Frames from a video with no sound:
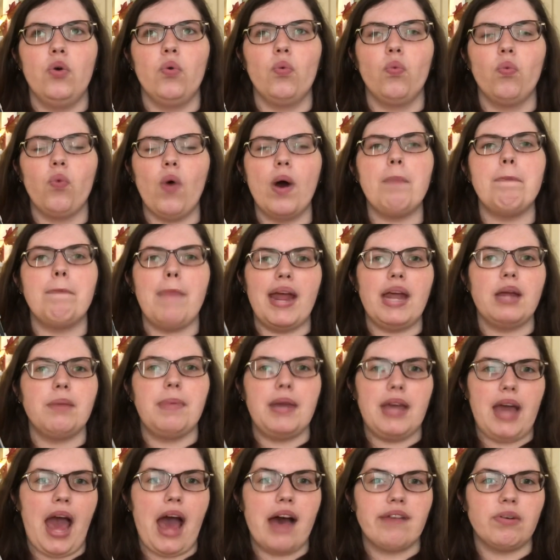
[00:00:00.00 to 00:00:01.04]
what made
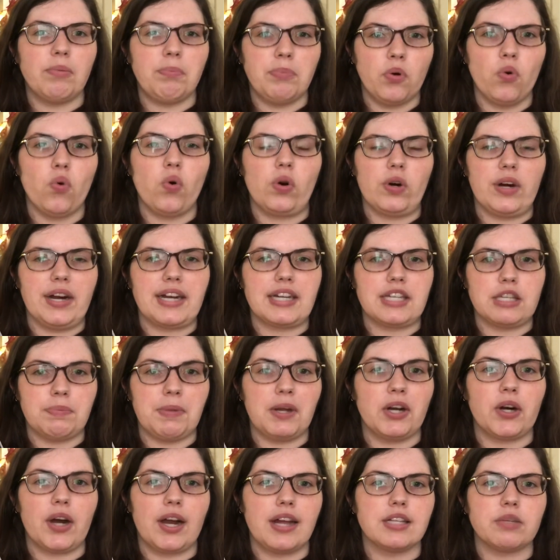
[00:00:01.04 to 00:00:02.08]
me have a poor
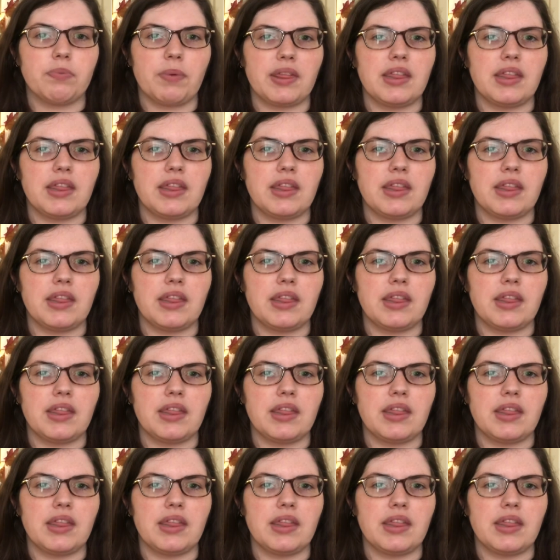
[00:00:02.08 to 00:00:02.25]
experience